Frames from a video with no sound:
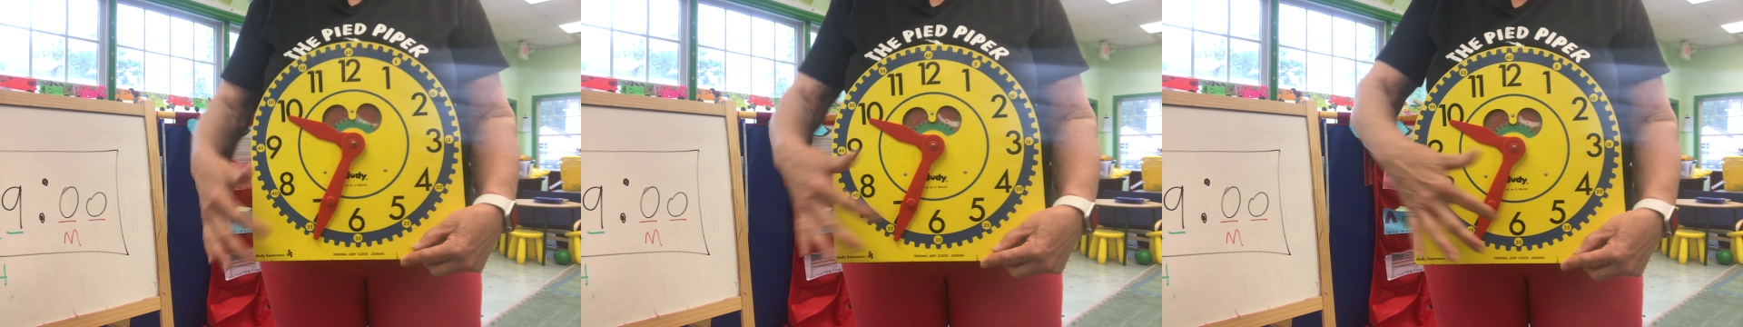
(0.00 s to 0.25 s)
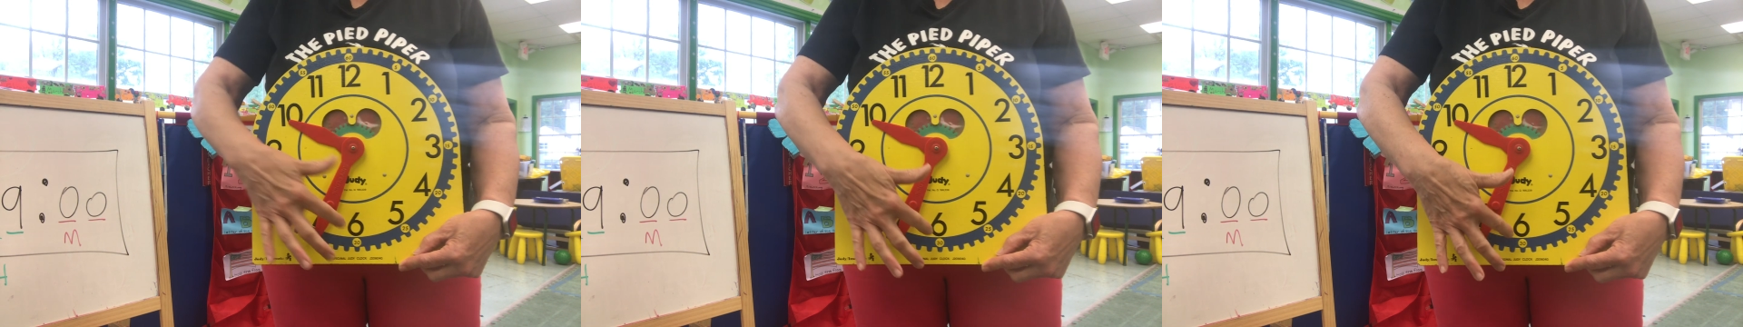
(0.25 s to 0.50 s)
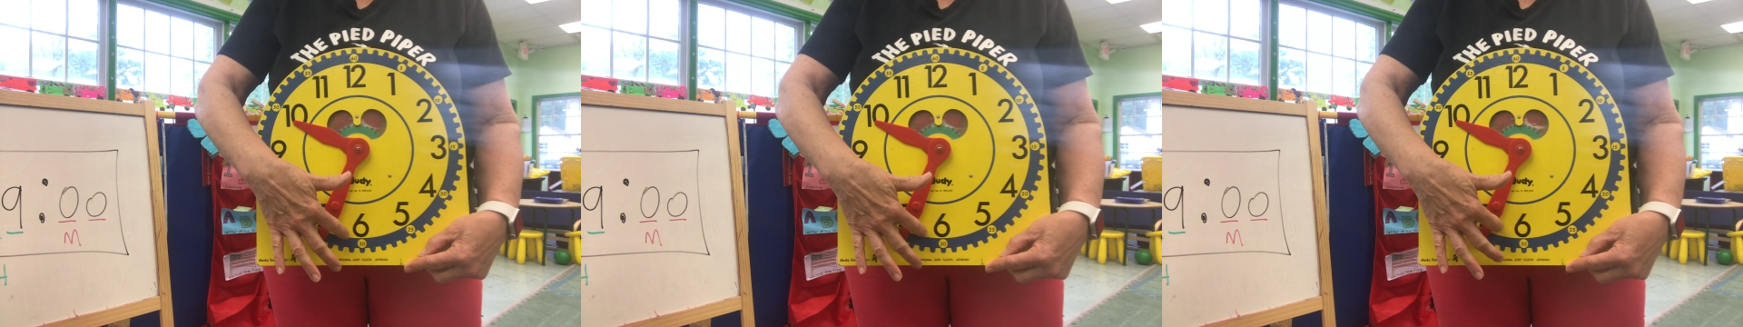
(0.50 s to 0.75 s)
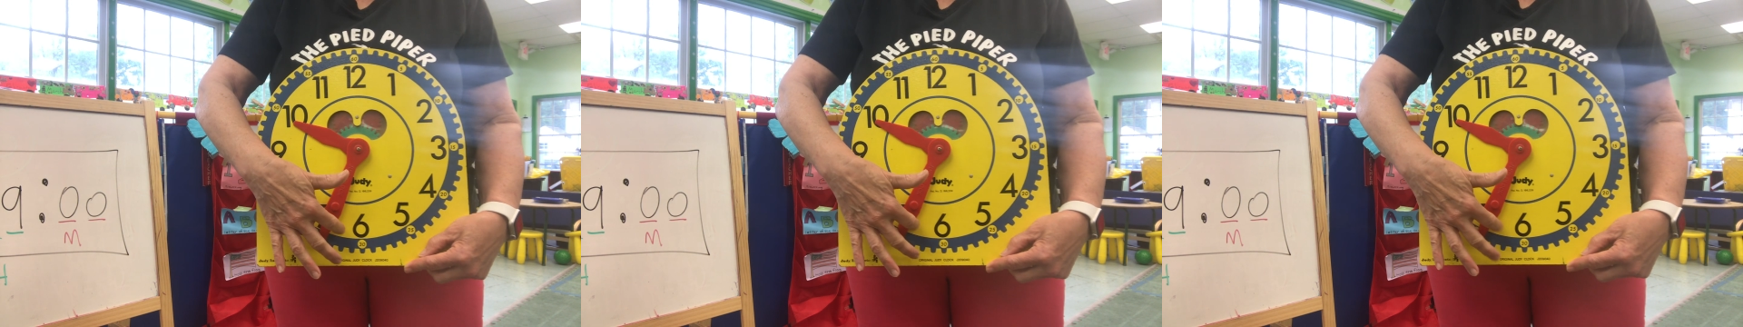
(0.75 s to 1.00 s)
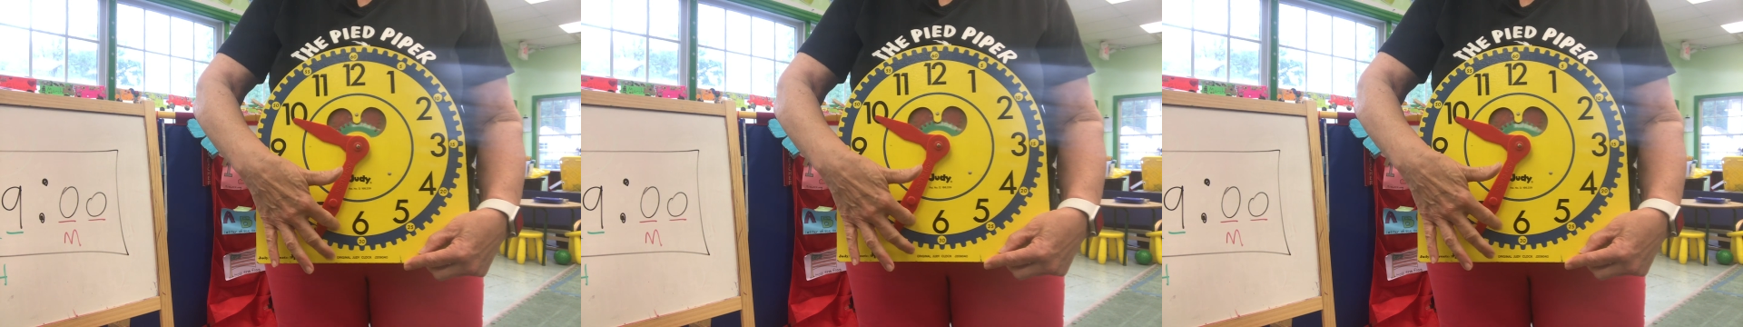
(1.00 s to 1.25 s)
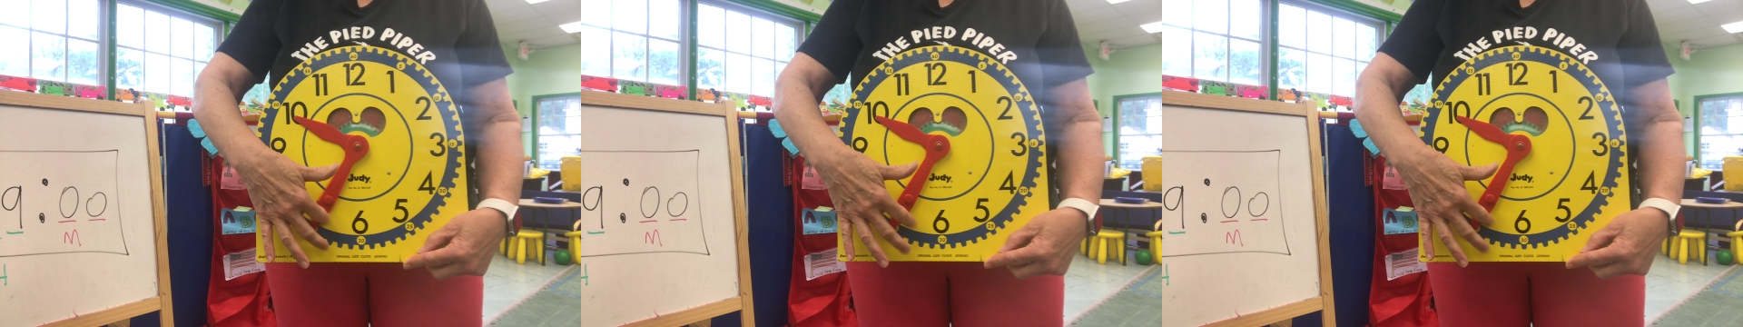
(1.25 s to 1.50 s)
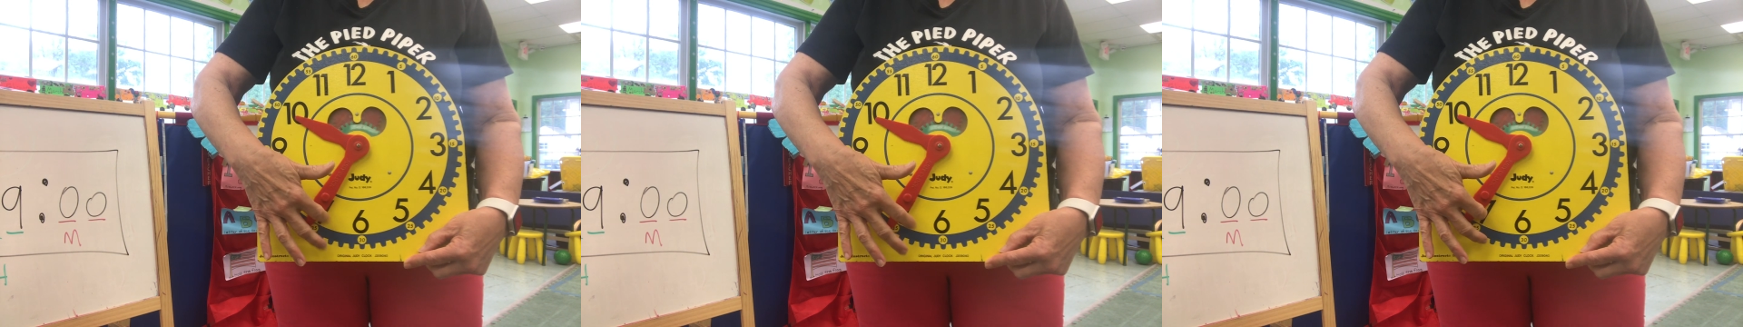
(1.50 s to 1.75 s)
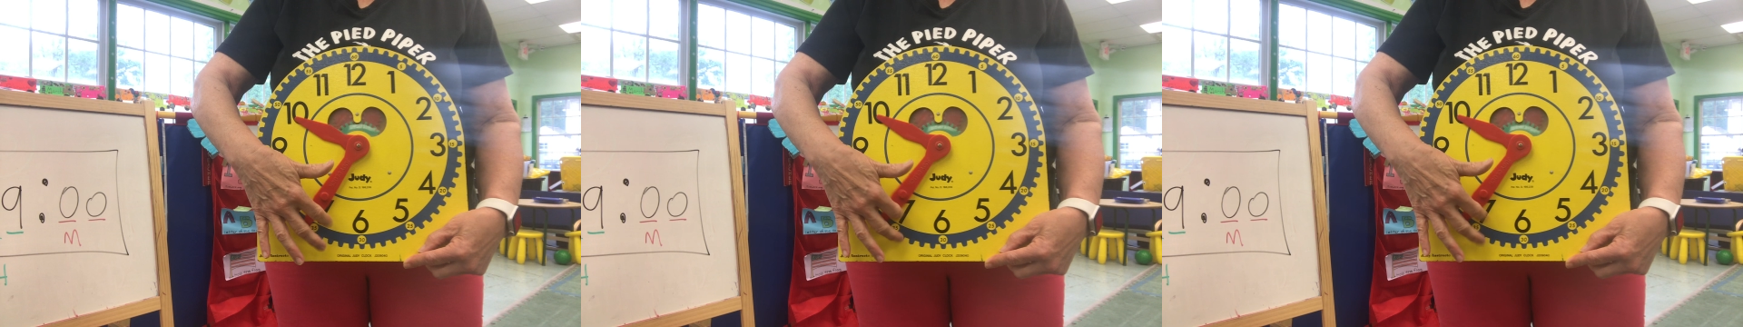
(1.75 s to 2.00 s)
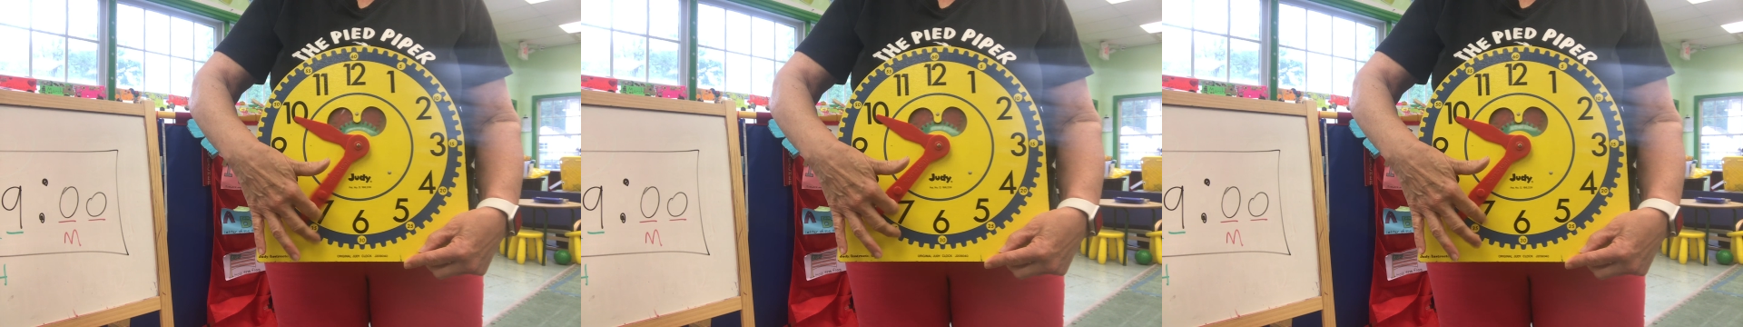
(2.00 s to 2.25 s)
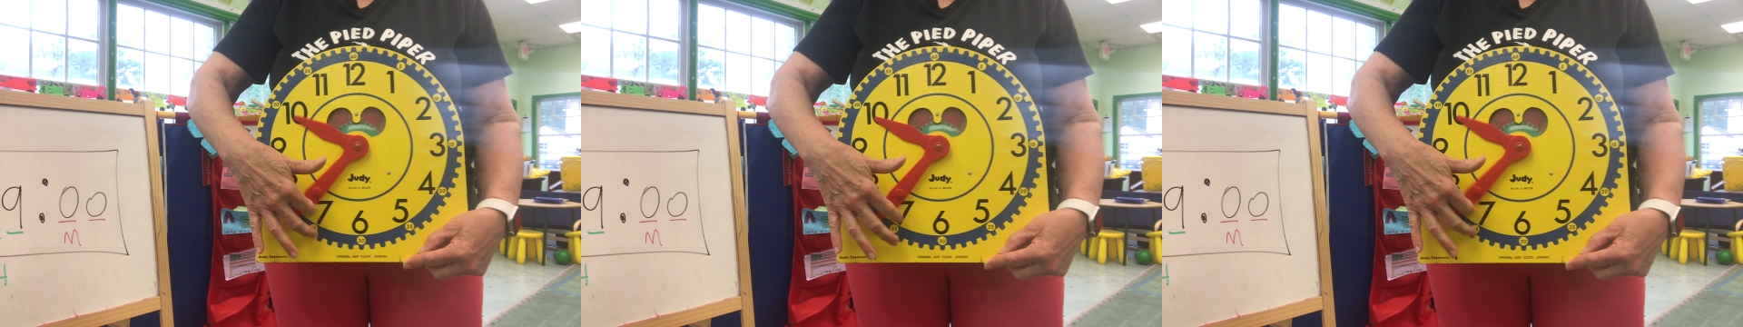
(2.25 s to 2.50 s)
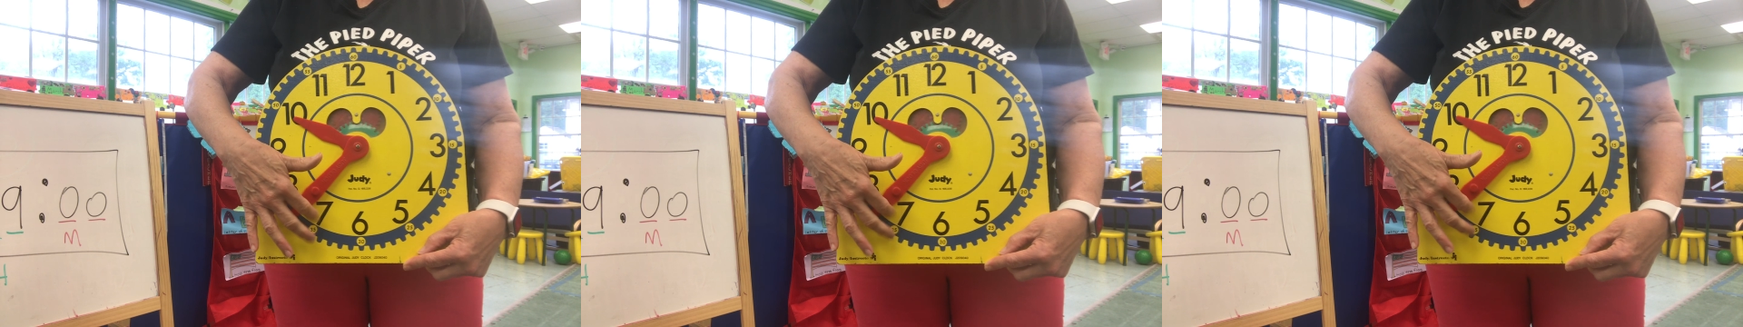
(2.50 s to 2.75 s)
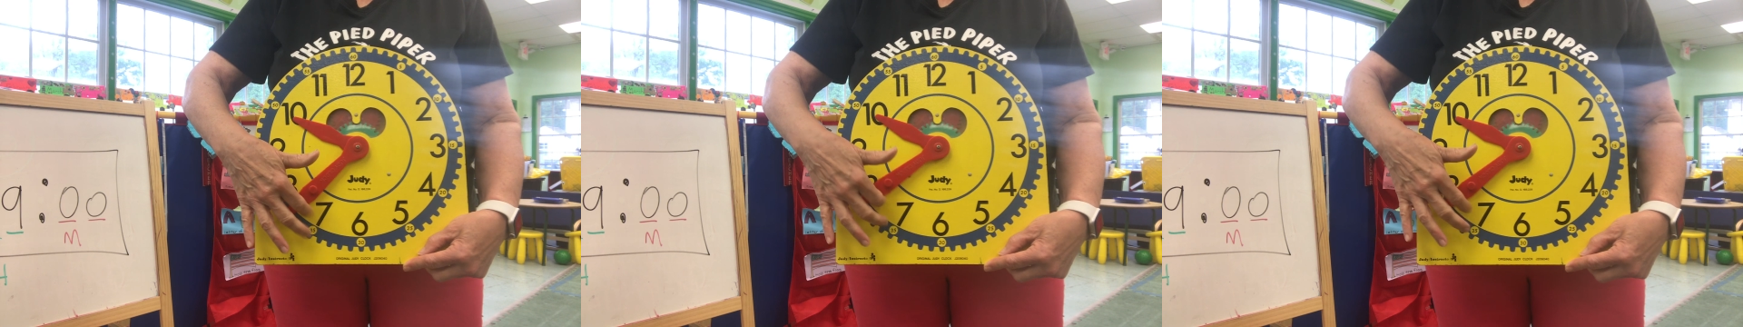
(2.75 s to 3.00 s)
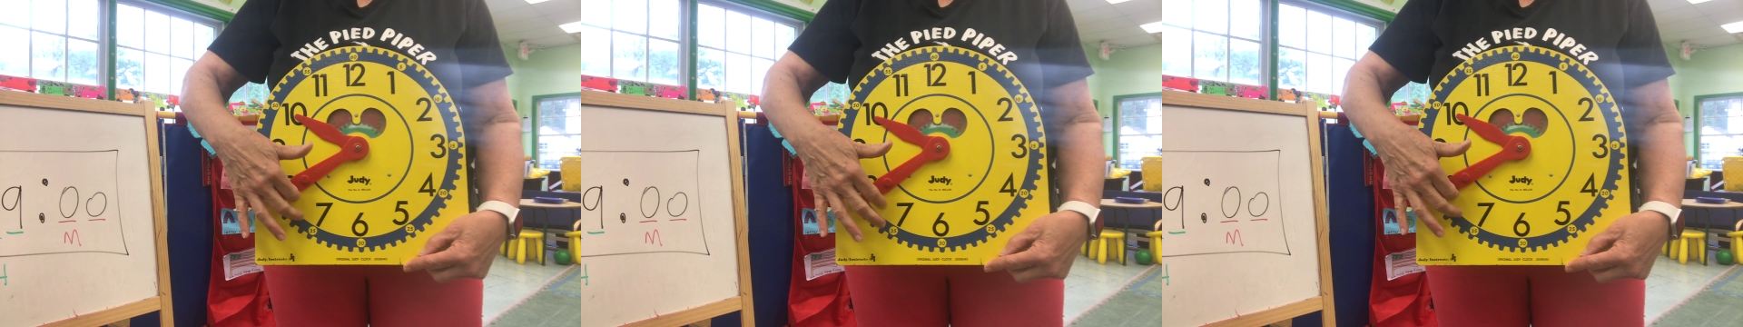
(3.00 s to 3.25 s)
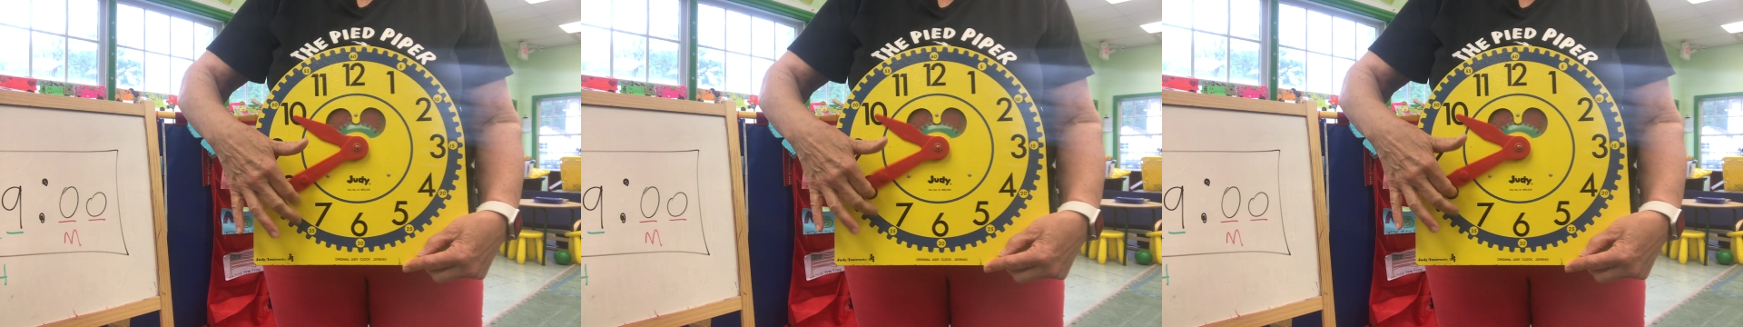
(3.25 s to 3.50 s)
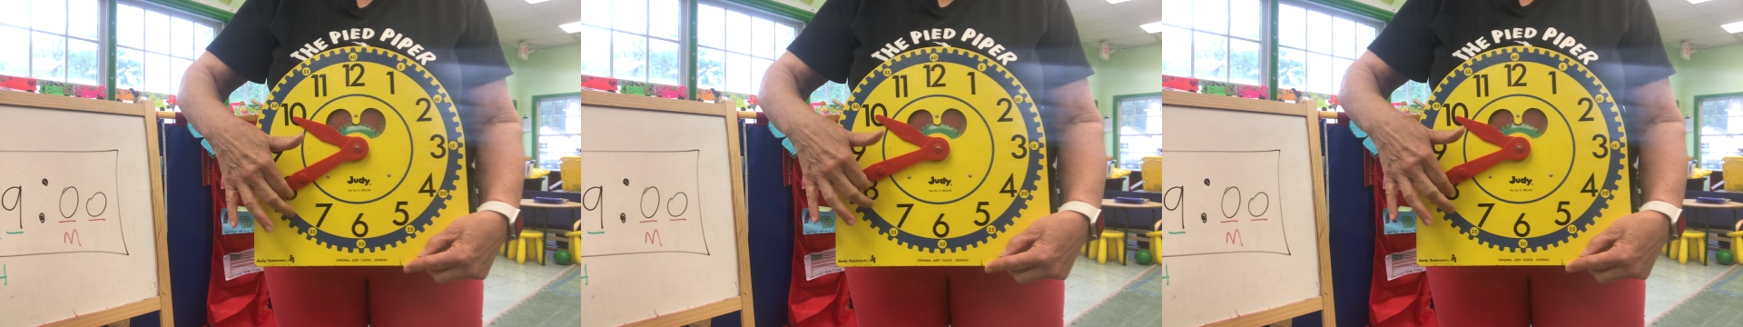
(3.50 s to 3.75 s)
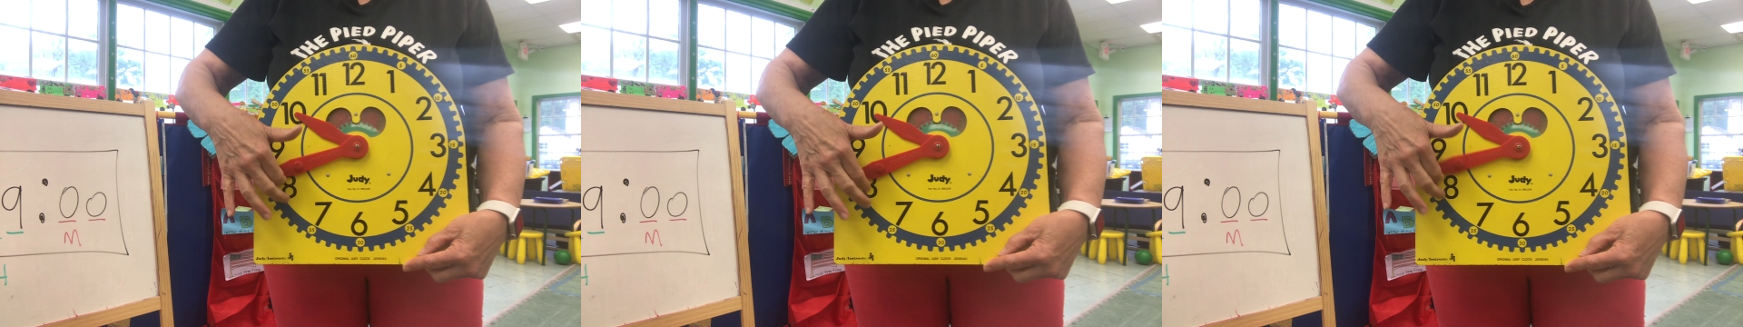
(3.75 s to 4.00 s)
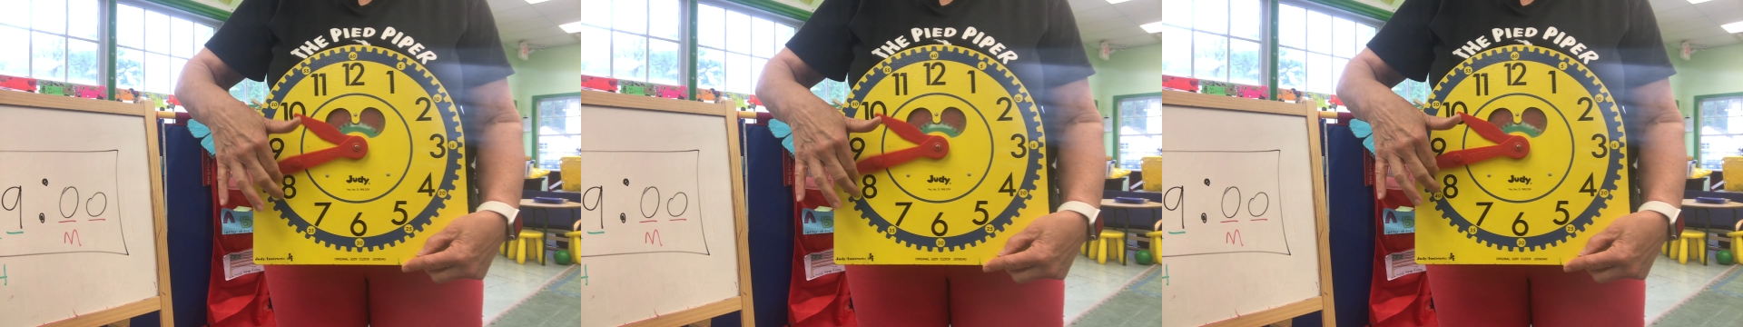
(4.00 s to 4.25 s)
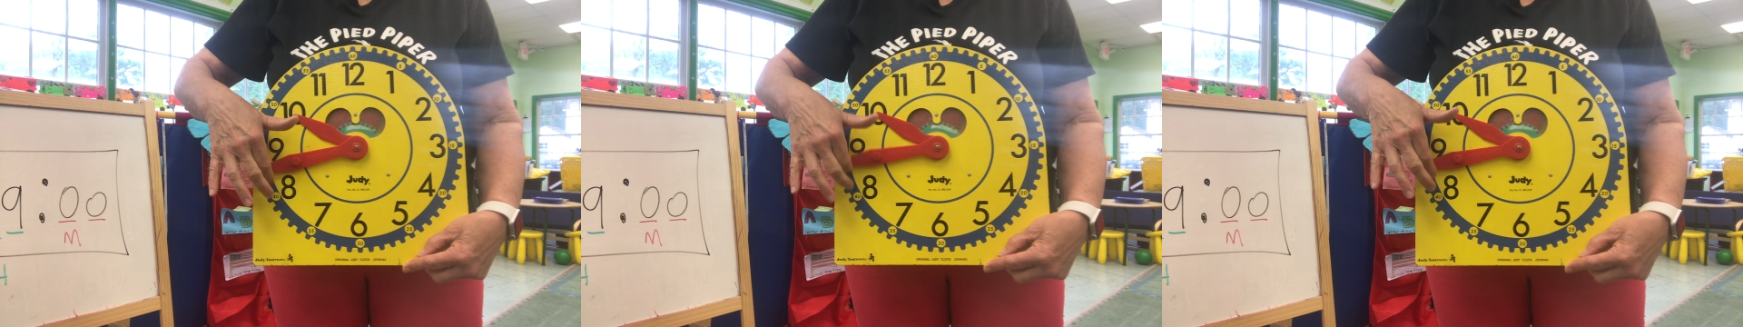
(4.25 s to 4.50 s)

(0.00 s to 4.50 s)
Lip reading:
No face is visible, so there are no lips to read.